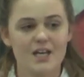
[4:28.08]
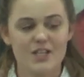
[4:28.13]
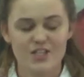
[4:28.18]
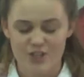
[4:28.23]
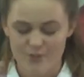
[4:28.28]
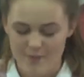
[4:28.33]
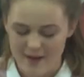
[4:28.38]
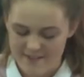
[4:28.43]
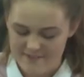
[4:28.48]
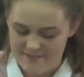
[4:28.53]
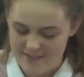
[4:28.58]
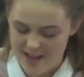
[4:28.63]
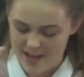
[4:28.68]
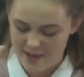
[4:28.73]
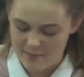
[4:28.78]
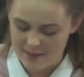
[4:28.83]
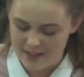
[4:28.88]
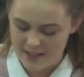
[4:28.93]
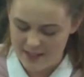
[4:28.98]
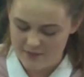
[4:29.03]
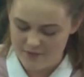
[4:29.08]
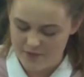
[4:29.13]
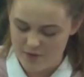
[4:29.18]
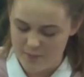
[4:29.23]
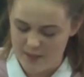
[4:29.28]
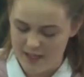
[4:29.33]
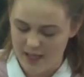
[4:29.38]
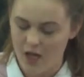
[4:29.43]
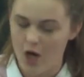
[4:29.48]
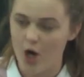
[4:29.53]
To my family for
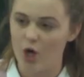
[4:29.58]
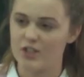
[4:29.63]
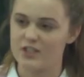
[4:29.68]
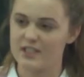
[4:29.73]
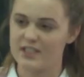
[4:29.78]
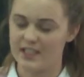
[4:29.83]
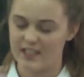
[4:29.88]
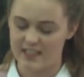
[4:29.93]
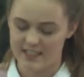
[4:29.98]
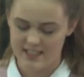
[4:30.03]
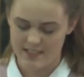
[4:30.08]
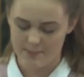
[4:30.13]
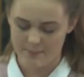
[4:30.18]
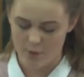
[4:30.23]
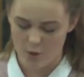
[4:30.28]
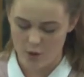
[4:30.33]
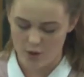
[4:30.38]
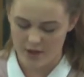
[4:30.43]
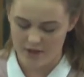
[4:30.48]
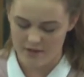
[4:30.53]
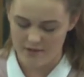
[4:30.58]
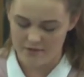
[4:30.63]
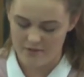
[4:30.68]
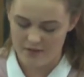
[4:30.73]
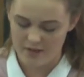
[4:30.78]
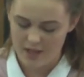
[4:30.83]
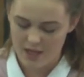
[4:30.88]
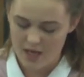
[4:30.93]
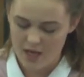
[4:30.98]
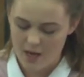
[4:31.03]
being constantly supportive,
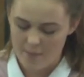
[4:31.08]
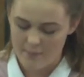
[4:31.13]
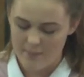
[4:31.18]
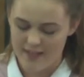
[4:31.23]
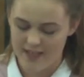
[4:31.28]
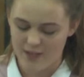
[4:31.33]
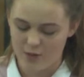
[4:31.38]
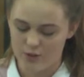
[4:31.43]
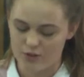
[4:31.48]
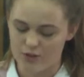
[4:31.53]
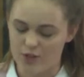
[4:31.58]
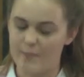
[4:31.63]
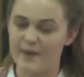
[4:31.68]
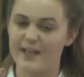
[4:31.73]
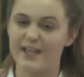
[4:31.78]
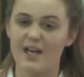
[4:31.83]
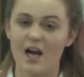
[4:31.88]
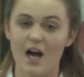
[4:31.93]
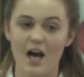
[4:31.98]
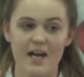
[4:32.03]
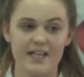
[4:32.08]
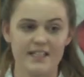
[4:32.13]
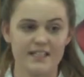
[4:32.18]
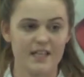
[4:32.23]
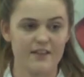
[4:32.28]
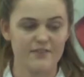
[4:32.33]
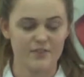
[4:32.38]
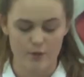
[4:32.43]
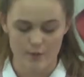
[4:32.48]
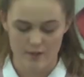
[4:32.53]
but then also being kind
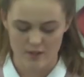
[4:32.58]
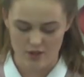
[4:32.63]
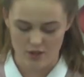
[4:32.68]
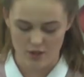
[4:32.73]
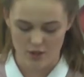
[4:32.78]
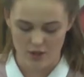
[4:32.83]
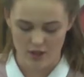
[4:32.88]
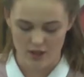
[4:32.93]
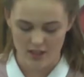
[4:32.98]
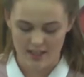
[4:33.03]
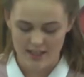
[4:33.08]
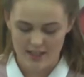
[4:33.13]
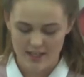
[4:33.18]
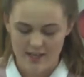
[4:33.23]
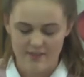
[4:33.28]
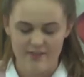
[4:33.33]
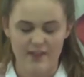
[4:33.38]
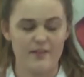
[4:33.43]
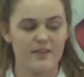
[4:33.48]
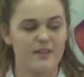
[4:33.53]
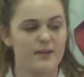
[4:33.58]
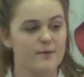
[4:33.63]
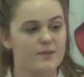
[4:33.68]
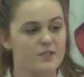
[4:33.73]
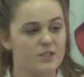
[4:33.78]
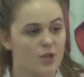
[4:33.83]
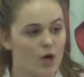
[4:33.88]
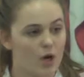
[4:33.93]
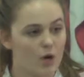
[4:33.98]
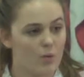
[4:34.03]
enough to ensure that there
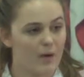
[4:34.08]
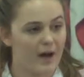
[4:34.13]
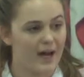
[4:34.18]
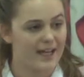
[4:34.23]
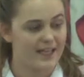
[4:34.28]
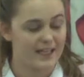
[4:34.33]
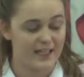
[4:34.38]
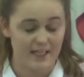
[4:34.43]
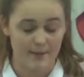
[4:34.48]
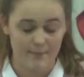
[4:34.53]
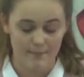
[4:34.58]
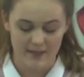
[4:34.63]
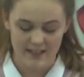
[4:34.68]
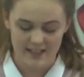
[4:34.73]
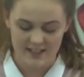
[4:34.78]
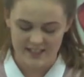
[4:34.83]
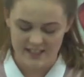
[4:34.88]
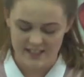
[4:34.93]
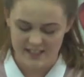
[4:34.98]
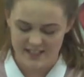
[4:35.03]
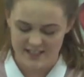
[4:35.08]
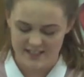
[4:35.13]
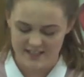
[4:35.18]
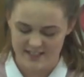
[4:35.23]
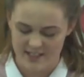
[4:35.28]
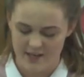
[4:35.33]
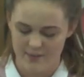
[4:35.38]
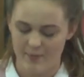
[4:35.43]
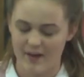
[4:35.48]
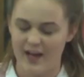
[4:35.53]
was no way in a million years
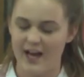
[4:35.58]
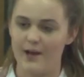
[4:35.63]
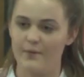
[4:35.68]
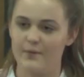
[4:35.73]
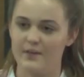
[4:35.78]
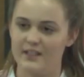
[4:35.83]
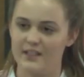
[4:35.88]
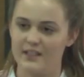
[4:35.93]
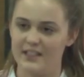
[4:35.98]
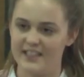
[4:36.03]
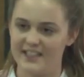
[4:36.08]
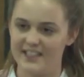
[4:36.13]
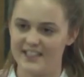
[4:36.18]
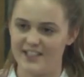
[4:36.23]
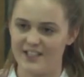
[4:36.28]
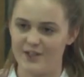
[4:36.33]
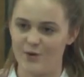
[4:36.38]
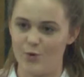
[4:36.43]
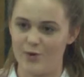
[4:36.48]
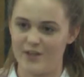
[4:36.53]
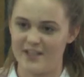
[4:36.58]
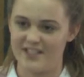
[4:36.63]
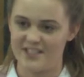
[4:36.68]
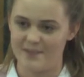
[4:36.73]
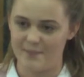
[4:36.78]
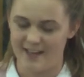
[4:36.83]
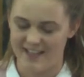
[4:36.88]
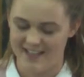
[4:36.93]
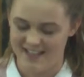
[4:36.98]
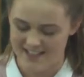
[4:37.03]
that I would let it all get
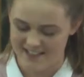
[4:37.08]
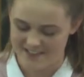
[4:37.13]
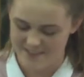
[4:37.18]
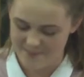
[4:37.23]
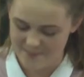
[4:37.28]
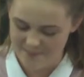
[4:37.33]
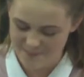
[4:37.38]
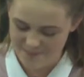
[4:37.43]
to my head.